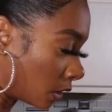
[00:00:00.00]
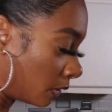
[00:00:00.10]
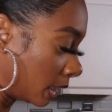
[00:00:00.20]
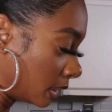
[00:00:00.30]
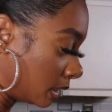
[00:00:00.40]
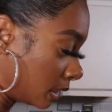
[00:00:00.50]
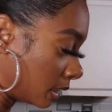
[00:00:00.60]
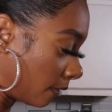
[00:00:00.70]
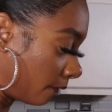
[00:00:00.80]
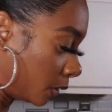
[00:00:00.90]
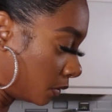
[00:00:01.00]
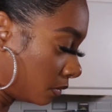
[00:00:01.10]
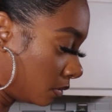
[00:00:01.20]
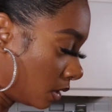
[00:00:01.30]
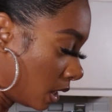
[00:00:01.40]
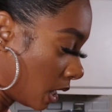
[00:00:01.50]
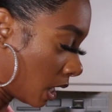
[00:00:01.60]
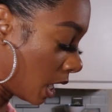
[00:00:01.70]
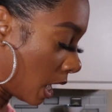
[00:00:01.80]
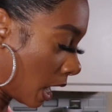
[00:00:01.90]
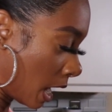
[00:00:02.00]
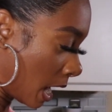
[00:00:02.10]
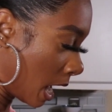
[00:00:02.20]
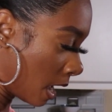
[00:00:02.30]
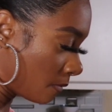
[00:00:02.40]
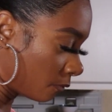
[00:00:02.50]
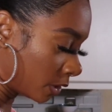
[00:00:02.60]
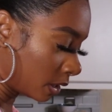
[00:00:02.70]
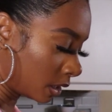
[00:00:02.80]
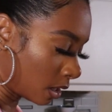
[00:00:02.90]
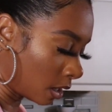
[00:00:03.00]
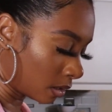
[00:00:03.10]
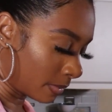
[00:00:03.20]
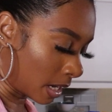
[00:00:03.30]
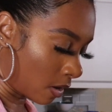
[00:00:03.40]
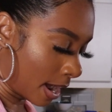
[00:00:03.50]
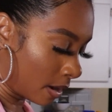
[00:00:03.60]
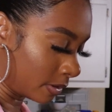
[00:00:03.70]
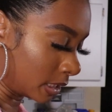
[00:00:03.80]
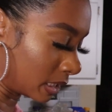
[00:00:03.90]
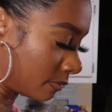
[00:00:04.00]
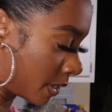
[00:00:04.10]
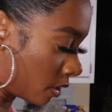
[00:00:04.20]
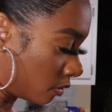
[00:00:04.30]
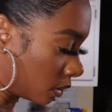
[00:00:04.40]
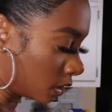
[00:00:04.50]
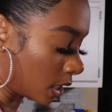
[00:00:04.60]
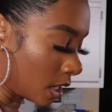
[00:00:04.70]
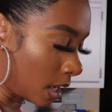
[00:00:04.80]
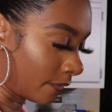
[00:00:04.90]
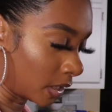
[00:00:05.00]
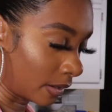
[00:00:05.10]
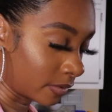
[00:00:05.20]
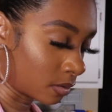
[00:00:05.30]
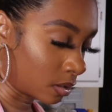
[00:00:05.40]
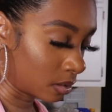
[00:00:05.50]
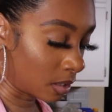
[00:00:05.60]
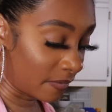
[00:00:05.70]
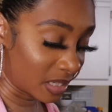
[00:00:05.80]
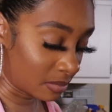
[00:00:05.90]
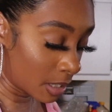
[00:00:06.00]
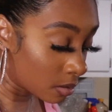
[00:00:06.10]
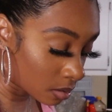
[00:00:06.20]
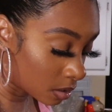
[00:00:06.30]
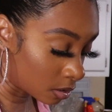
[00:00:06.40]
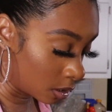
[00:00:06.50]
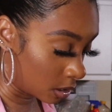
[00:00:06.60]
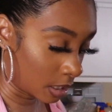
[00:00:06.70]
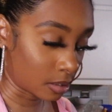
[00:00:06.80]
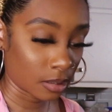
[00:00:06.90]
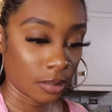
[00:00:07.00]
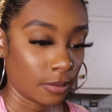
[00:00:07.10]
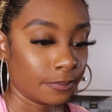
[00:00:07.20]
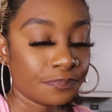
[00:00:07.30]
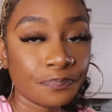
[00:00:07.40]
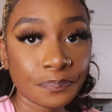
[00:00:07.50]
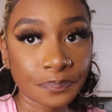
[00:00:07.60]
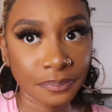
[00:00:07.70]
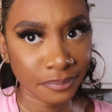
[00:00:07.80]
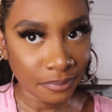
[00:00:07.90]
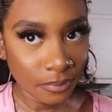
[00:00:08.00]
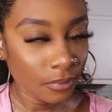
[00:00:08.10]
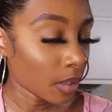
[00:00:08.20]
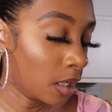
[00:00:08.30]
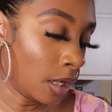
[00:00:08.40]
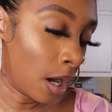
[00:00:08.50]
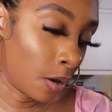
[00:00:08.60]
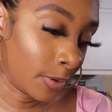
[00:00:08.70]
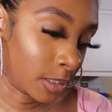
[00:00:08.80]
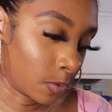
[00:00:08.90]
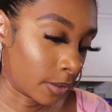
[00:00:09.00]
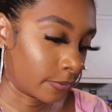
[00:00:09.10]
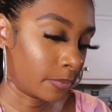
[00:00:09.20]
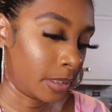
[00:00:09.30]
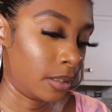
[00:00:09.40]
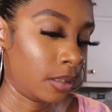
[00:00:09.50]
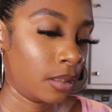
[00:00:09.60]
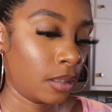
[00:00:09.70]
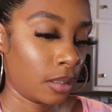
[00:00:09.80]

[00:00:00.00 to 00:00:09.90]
So when I season food, I'm really all about how it smells, because like I feel like if it smells good, it's gonna taste good, and that always worked for me.